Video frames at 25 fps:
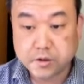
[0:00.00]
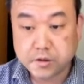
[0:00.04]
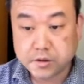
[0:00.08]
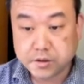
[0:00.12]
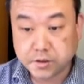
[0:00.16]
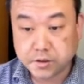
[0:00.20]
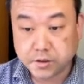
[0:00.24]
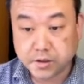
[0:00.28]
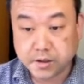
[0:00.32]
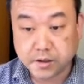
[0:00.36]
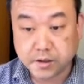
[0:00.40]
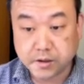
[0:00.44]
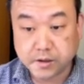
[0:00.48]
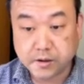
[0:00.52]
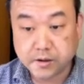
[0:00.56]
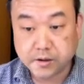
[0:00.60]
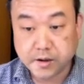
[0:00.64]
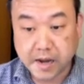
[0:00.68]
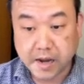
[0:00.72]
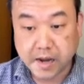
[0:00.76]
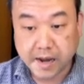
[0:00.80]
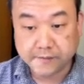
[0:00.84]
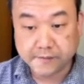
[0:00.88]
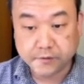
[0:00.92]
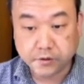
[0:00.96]
So here
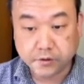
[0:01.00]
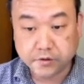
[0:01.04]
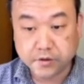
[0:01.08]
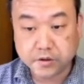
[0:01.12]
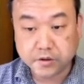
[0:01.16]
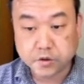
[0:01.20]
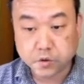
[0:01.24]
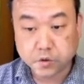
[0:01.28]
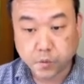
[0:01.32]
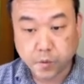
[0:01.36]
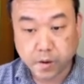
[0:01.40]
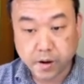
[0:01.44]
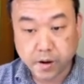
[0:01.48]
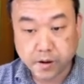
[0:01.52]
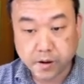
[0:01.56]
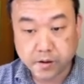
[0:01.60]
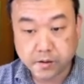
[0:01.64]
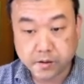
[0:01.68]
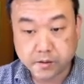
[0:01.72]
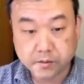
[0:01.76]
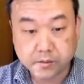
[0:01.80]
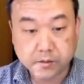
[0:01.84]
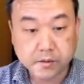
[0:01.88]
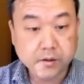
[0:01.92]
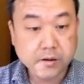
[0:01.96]
I've done the
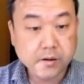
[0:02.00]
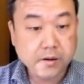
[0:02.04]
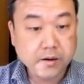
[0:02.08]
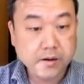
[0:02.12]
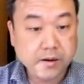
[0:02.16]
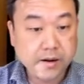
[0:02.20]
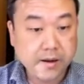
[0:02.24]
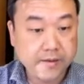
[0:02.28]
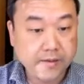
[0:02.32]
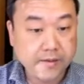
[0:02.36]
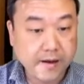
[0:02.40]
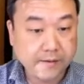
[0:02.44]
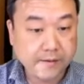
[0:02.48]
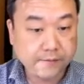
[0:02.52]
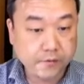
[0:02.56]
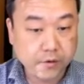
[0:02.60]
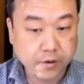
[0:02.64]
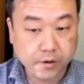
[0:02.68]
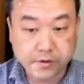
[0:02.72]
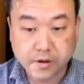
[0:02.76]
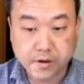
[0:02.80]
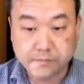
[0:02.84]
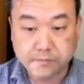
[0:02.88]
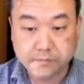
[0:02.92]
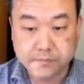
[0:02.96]
square and I've
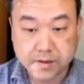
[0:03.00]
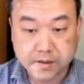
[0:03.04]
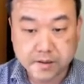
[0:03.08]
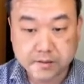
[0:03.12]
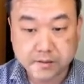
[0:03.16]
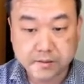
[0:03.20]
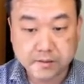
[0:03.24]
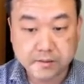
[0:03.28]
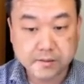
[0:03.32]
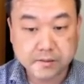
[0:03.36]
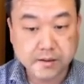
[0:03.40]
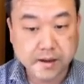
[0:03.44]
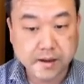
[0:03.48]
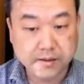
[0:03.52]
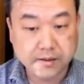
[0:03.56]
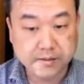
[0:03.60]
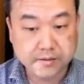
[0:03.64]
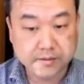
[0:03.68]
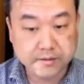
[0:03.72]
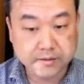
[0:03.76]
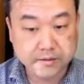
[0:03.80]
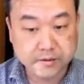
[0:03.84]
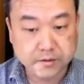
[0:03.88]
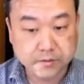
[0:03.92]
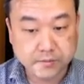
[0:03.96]
done the mean, and
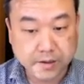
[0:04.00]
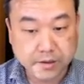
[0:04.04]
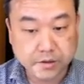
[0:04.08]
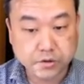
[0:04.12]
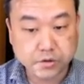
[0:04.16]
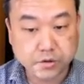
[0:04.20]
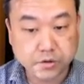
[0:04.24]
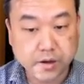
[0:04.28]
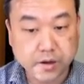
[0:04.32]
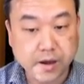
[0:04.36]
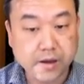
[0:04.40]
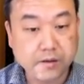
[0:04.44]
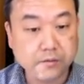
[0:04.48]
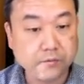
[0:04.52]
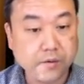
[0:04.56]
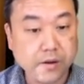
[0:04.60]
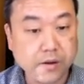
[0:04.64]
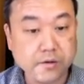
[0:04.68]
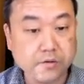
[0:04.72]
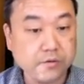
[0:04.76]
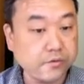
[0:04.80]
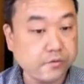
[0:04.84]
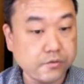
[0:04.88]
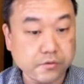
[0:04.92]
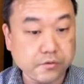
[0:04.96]
this is what you get
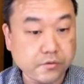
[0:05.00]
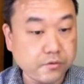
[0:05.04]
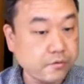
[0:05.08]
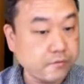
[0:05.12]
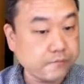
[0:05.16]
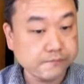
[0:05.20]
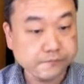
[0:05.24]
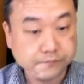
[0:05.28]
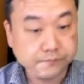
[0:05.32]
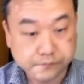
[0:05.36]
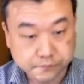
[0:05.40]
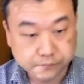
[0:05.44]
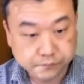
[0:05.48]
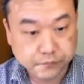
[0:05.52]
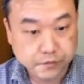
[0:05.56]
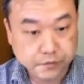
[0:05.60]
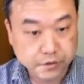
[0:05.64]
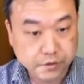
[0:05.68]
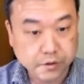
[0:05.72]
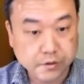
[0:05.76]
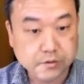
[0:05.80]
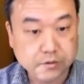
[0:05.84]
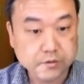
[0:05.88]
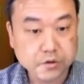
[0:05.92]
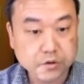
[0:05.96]
when you do, you
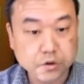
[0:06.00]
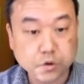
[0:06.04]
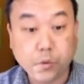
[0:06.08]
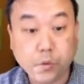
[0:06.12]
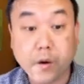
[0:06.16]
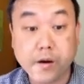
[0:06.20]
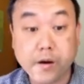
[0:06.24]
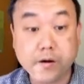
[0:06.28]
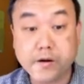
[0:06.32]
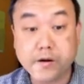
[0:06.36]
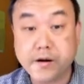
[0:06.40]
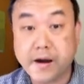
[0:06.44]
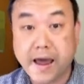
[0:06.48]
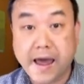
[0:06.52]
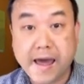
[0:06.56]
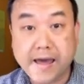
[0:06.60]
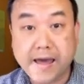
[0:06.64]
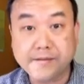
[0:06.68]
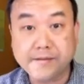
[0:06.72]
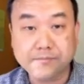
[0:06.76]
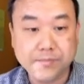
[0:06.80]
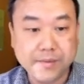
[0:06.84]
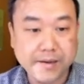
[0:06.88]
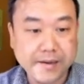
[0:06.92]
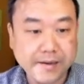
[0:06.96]
know, square
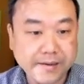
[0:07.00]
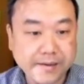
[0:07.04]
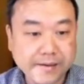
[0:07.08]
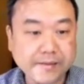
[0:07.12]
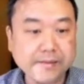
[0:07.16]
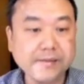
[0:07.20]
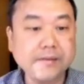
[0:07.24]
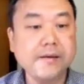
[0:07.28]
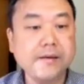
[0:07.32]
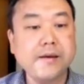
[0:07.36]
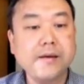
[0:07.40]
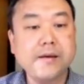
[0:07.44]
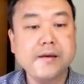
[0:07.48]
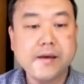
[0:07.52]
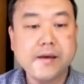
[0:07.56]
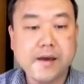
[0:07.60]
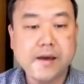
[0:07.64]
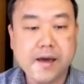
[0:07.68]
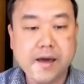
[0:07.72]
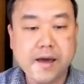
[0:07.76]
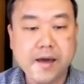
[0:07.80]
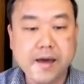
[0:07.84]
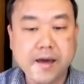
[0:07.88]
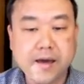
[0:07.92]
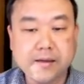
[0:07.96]
and mean.
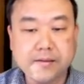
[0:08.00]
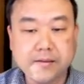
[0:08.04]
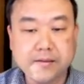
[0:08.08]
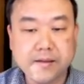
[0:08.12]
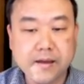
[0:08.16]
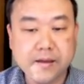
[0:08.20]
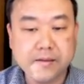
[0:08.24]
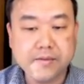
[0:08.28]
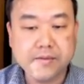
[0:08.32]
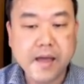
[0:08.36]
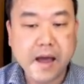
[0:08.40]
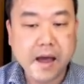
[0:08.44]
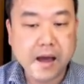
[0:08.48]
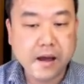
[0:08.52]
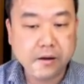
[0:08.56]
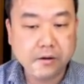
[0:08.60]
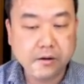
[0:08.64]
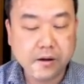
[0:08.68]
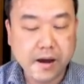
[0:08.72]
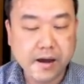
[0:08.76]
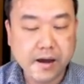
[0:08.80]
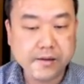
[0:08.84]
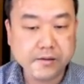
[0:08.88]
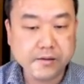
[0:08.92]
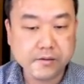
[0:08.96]
And
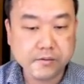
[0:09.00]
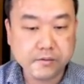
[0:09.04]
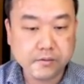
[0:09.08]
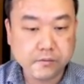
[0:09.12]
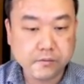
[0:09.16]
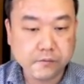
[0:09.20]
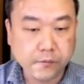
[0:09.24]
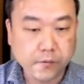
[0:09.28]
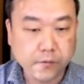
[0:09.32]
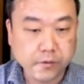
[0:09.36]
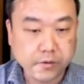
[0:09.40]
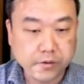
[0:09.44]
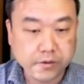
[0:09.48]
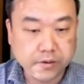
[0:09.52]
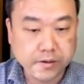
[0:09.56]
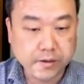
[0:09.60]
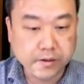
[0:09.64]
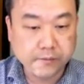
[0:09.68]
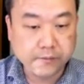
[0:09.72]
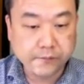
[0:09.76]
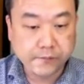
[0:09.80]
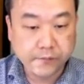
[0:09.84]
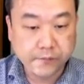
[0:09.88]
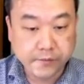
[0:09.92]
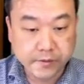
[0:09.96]
now I need for
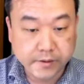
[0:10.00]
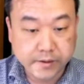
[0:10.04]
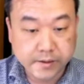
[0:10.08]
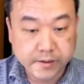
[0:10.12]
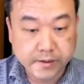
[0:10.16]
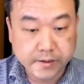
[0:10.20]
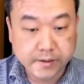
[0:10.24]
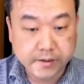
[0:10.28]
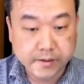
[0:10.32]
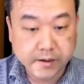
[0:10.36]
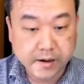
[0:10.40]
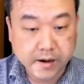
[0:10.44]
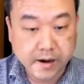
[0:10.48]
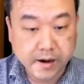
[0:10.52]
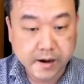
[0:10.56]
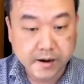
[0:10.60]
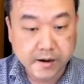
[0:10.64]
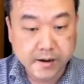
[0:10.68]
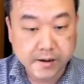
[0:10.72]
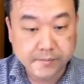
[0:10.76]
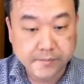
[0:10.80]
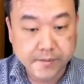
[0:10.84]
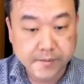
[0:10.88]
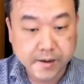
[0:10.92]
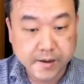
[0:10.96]
the
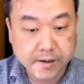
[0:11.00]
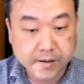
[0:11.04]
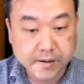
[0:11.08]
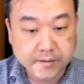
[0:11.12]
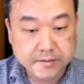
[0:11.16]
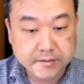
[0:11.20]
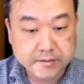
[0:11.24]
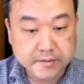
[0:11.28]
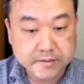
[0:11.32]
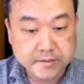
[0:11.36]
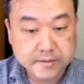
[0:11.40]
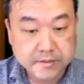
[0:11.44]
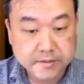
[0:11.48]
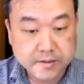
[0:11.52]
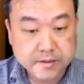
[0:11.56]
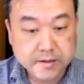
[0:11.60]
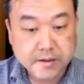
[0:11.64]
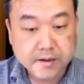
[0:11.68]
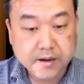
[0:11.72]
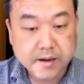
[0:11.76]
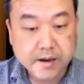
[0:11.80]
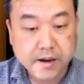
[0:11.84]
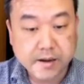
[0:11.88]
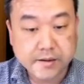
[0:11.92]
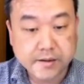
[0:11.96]
VRMS,
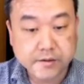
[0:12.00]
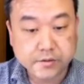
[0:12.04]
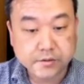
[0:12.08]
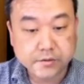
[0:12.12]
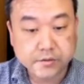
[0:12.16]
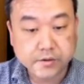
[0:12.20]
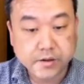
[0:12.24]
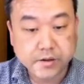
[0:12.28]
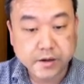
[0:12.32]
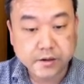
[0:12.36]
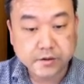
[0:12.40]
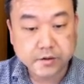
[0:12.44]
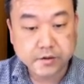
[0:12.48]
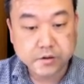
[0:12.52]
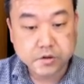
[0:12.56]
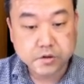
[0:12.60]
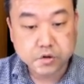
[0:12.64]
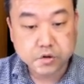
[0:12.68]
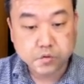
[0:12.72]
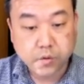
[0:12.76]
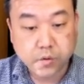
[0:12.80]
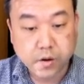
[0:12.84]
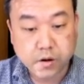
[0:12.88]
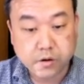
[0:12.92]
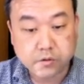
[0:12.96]
I need to take the
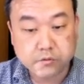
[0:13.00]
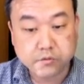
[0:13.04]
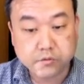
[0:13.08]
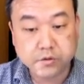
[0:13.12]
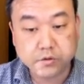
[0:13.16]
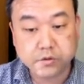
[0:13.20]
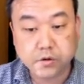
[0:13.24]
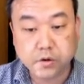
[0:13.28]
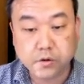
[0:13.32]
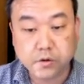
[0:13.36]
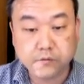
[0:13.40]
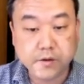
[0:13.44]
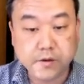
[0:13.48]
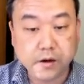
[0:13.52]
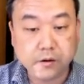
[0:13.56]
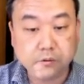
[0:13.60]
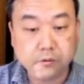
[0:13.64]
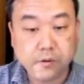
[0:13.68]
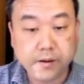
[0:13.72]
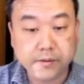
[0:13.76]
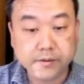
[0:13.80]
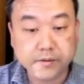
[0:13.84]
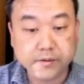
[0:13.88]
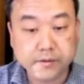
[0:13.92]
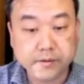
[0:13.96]
square root of the
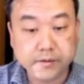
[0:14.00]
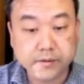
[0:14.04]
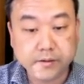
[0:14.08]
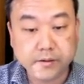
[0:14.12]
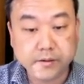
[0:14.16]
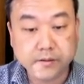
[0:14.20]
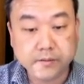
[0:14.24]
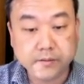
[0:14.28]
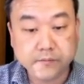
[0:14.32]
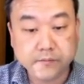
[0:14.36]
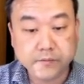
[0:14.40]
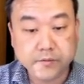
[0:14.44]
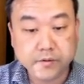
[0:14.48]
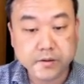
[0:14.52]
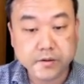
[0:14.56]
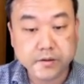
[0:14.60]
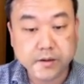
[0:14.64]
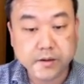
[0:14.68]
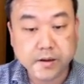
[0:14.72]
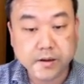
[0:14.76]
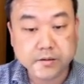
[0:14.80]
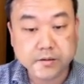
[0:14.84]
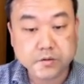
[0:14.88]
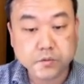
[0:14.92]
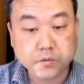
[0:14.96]
quantity, V
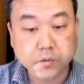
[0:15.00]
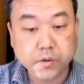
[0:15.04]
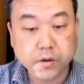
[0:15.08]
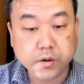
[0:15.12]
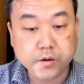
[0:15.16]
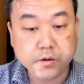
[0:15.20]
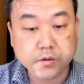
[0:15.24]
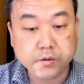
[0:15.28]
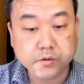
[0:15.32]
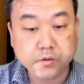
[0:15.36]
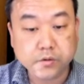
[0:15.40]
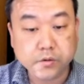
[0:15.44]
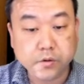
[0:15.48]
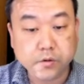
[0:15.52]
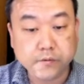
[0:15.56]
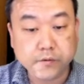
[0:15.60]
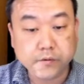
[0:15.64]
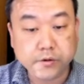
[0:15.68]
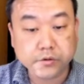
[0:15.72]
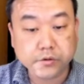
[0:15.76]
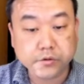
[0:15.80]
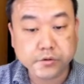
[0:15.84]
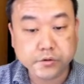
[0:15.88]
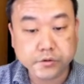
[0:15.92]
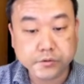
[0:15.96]
naught squared
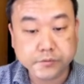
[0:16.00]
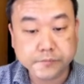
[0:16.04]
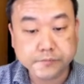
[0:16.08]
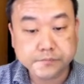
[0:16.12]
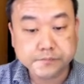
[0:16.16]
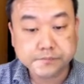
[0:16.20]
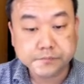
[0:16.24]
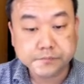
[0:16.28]
over two.